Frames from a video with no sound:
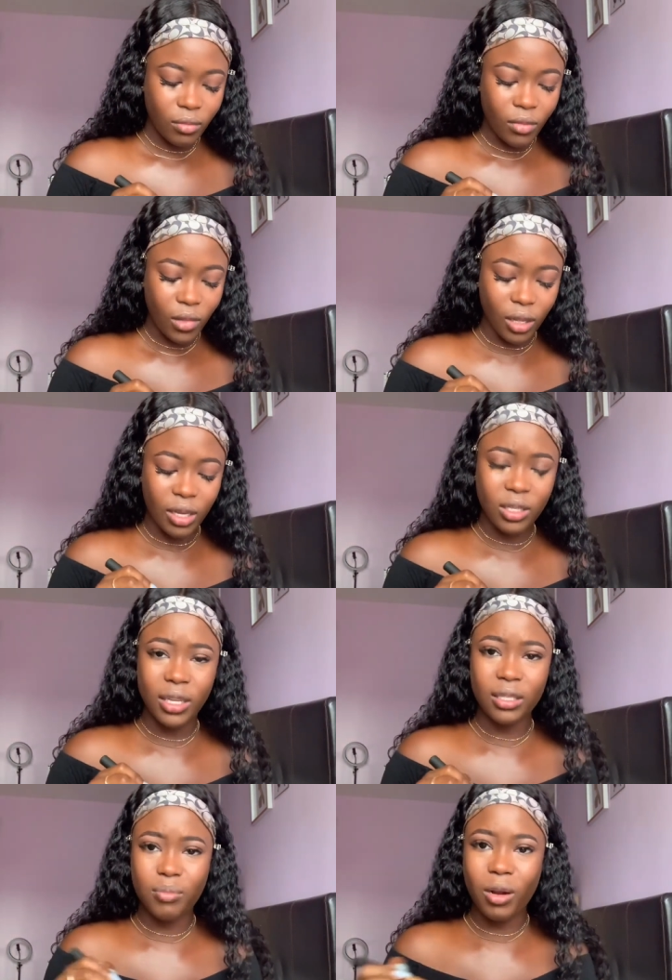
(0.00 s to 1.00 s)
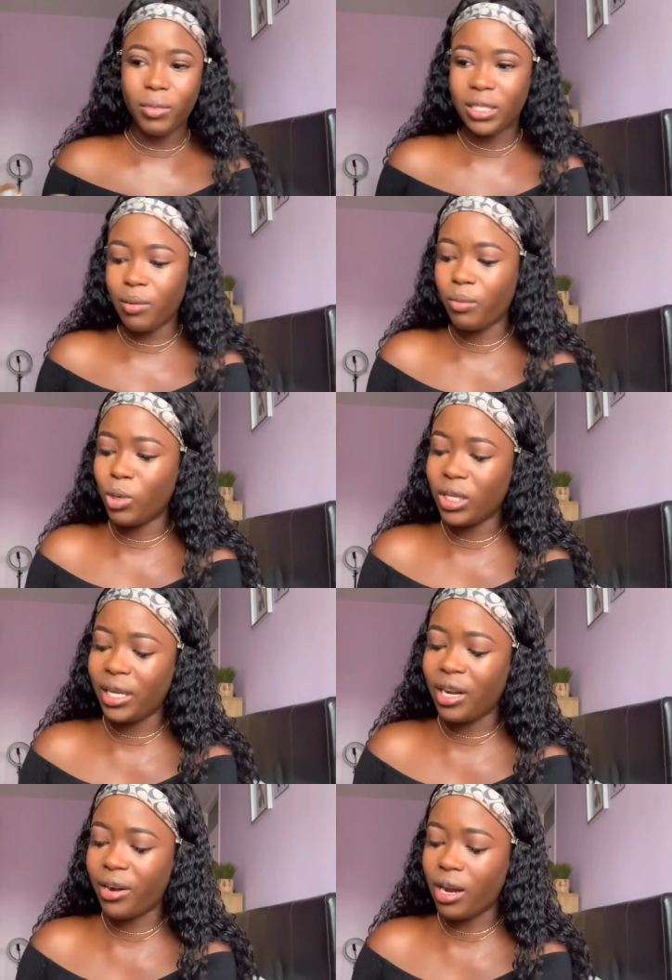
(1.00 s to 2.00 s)
Yes, it probably took about a
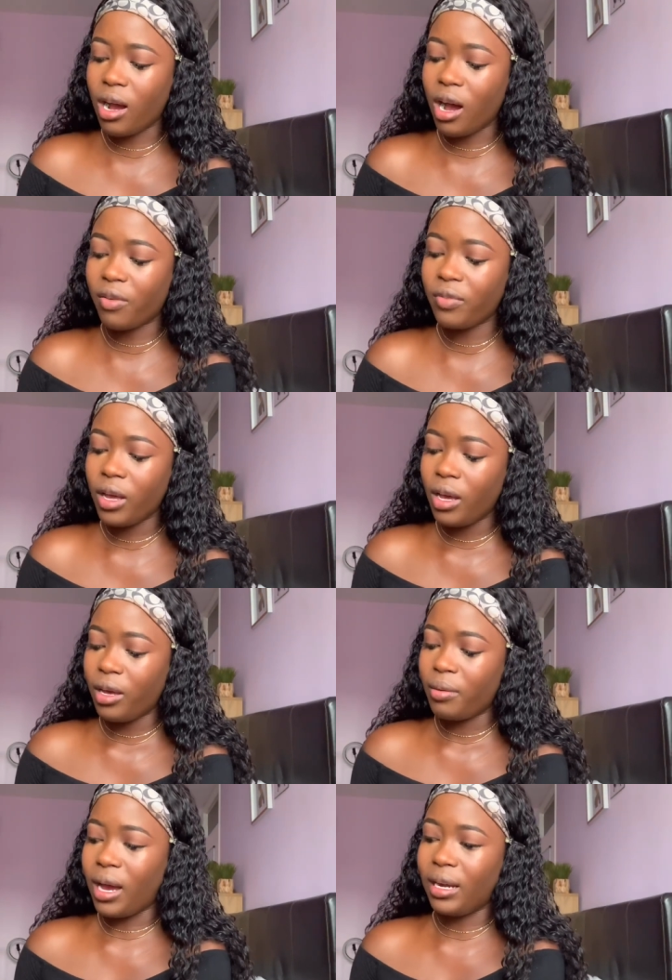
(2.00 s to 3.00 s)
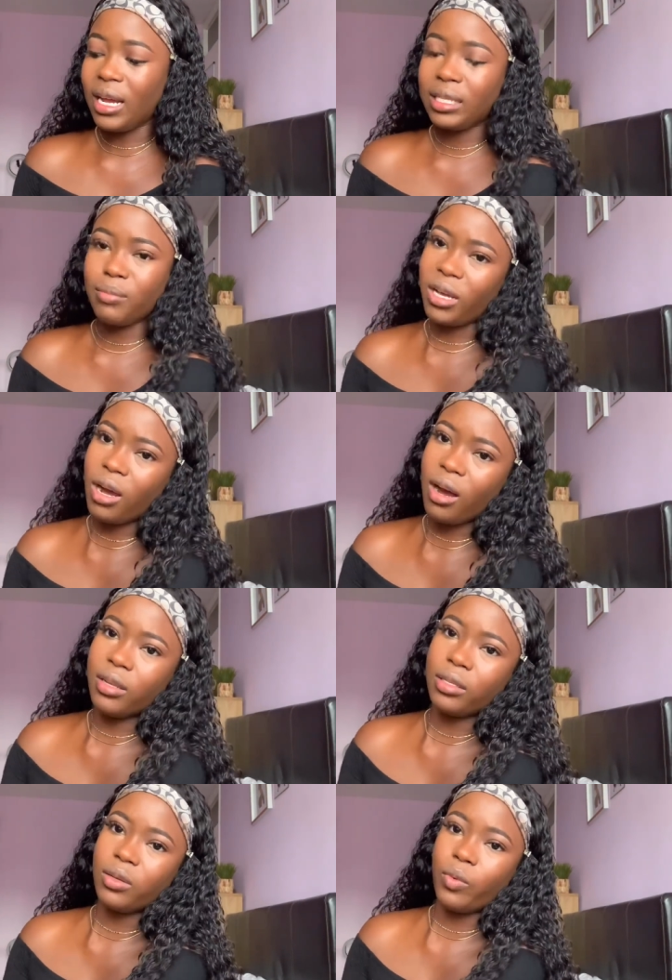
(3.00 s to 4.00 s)
year and a half, and that's
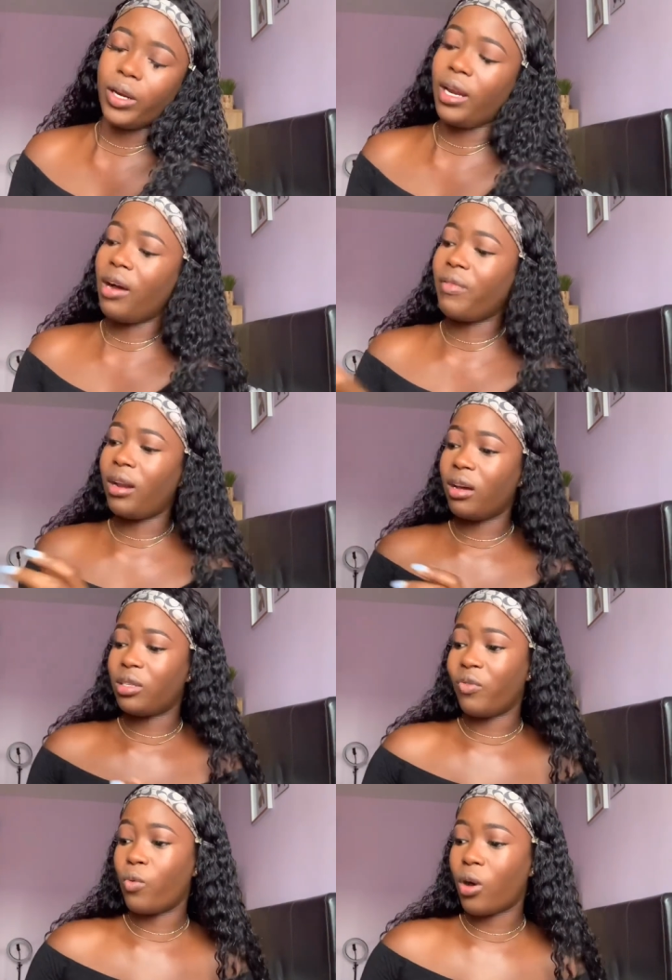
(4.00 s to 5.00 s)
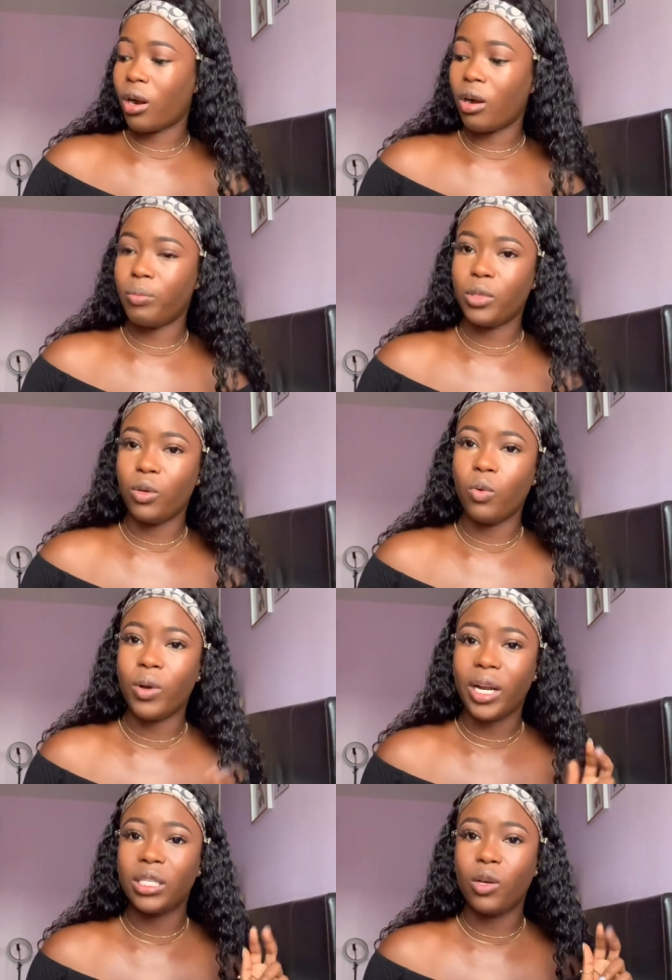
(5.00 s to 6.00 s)
because we did have a lot of workup to do.
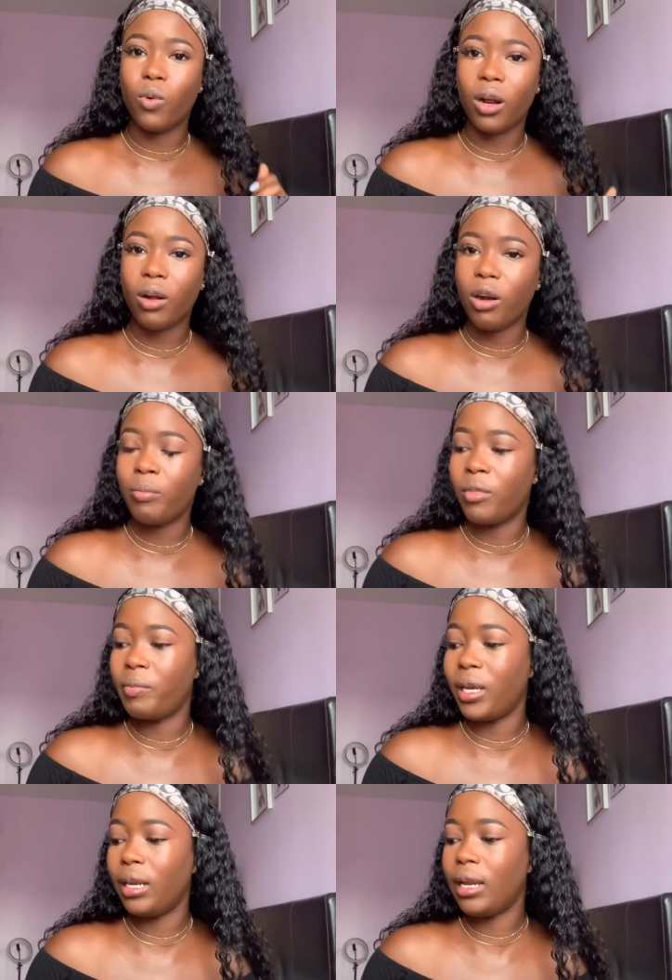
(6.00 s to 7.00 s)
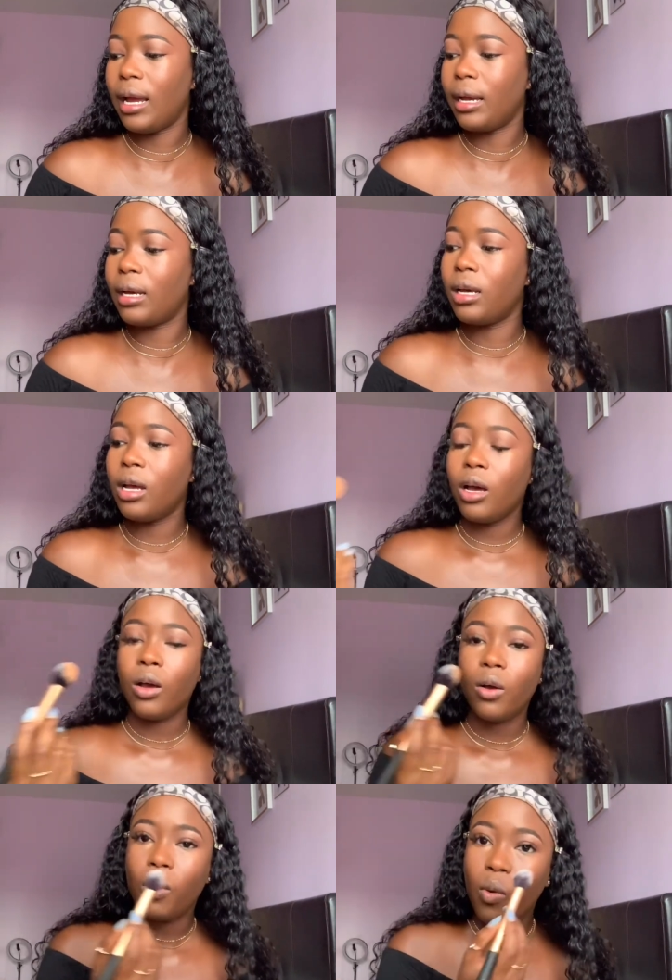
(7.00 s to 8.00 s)
When I say workup, I mean like
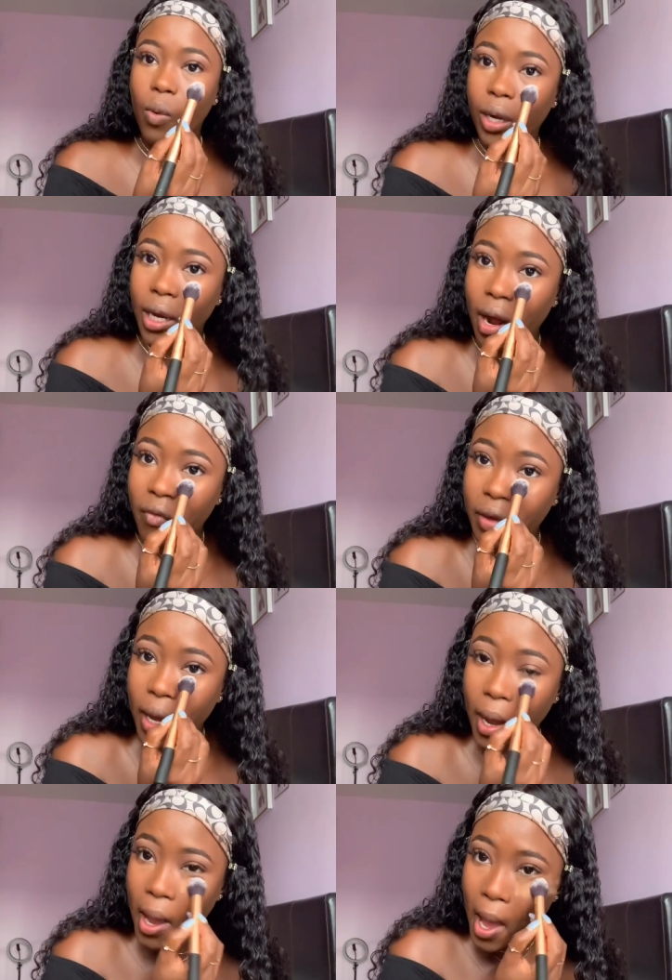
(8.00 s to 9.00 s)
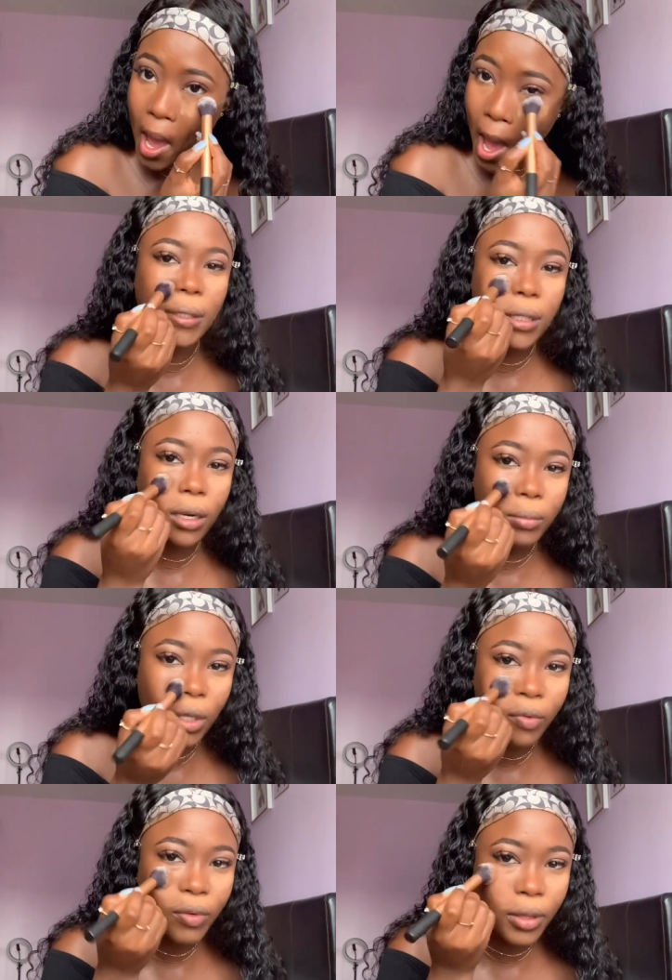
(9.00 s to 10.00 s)
we did have a, in terms
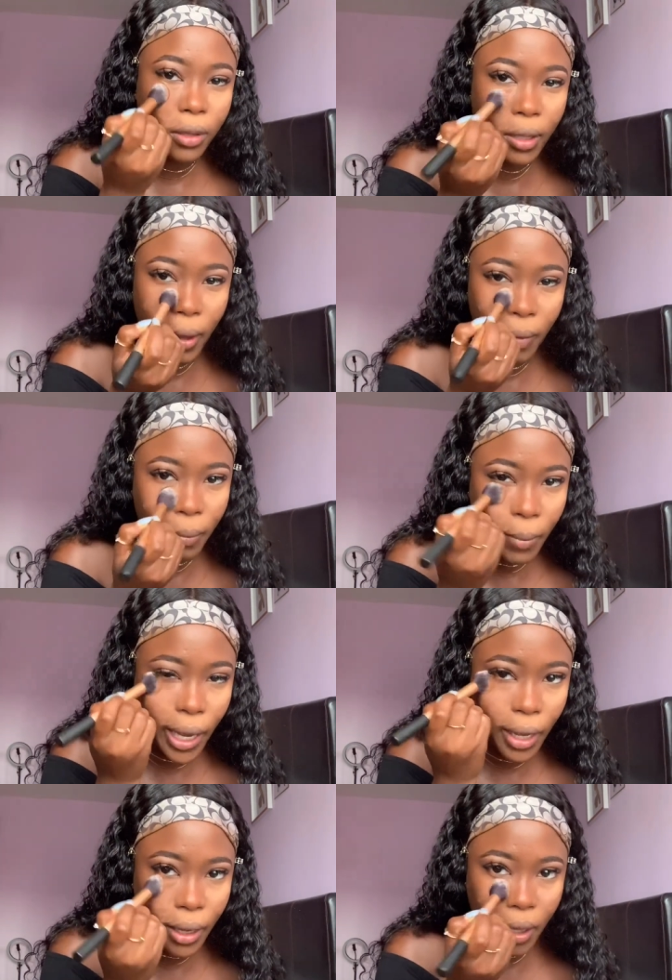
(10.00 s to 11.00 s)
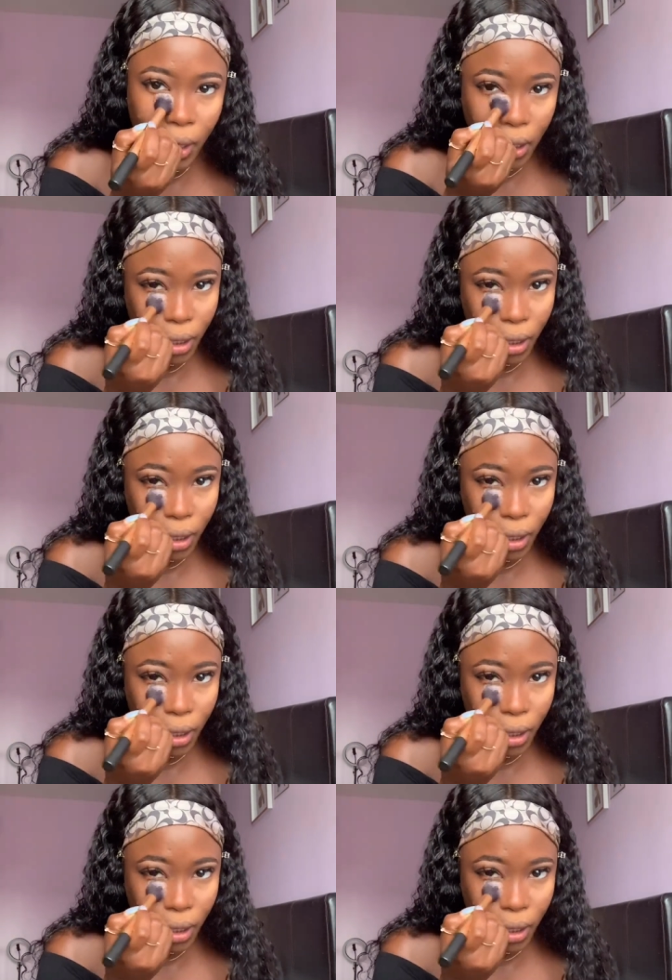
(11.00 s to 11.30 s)
of with my health,